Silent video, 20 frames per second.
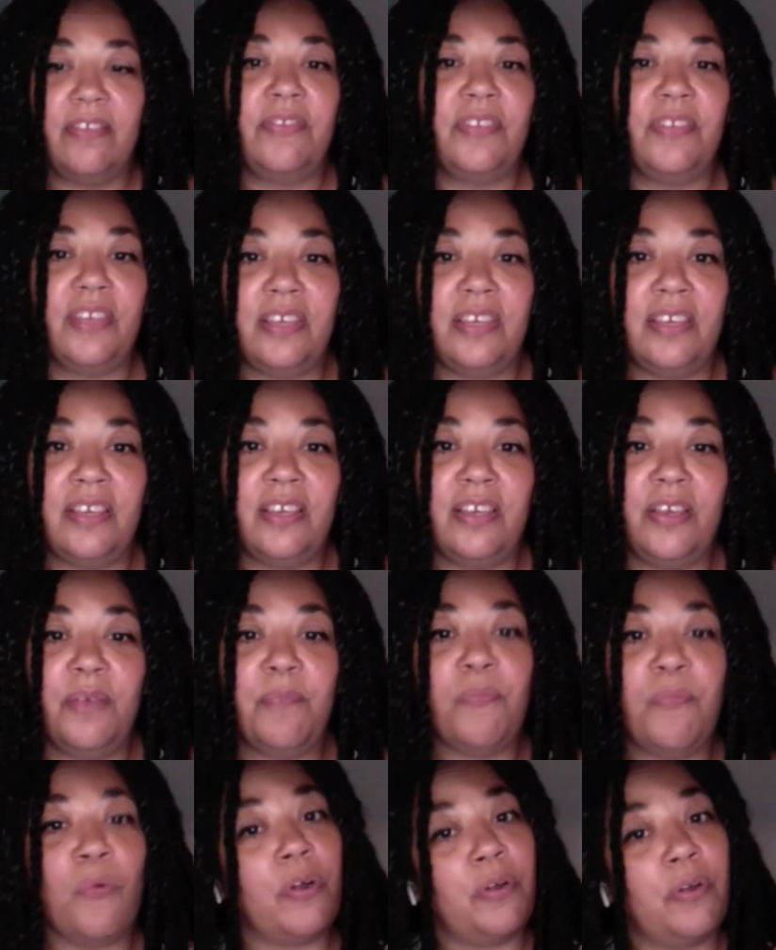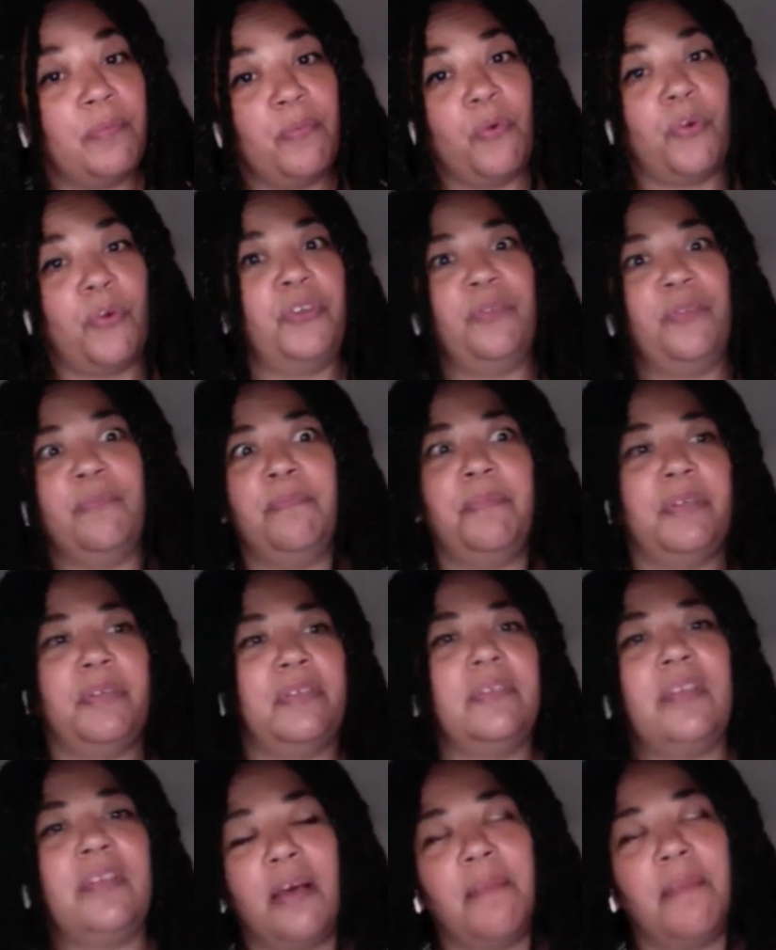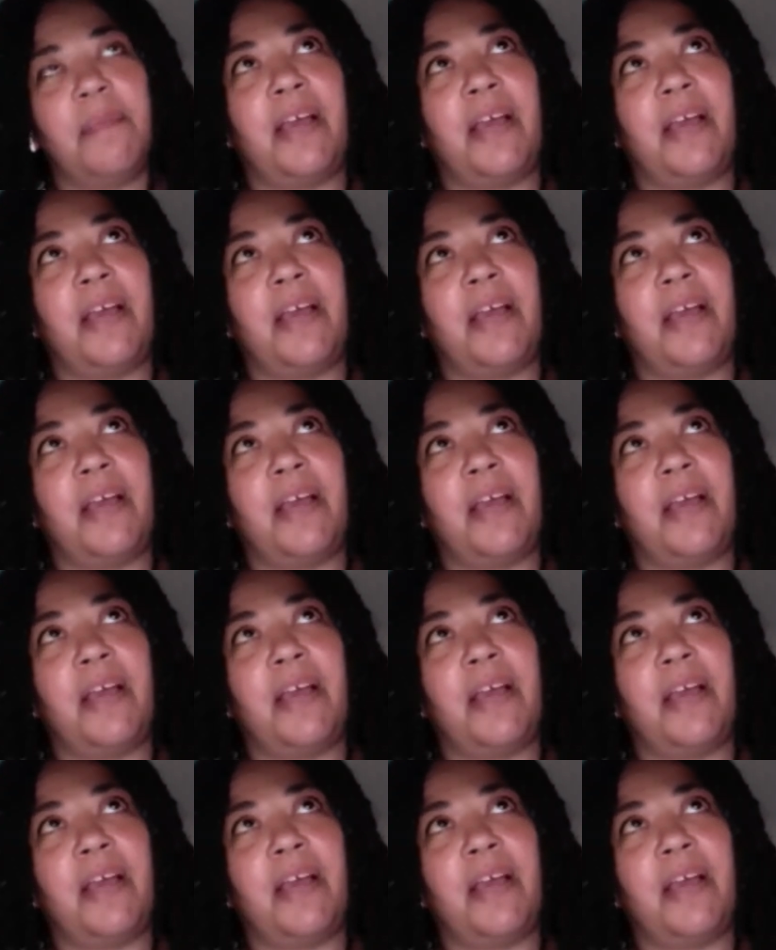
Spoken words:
the more and more you build up,